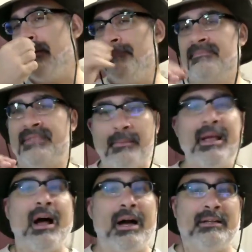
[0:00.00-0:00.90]
They're
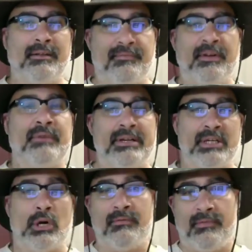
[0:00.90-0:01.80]
behind the fundraising
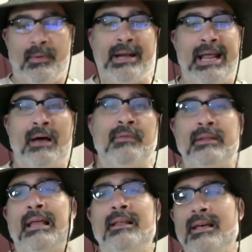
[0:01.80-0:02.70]
curve for right now. Then
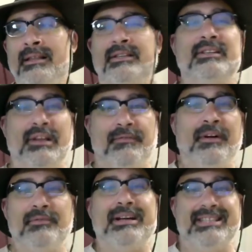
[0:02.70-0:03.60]
this is their big
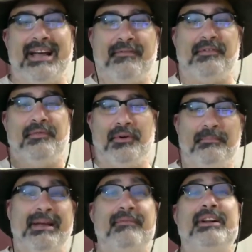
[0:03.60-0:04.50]
fundraising effort for
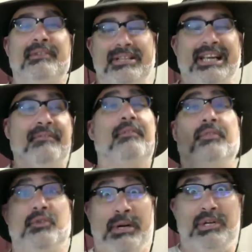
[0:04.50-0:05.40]

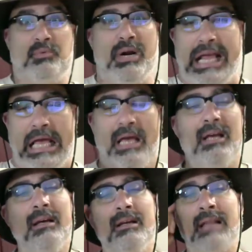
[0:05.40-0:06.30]
2020,
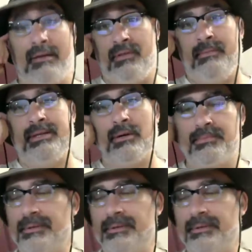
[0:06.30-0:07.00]
not for the midterms.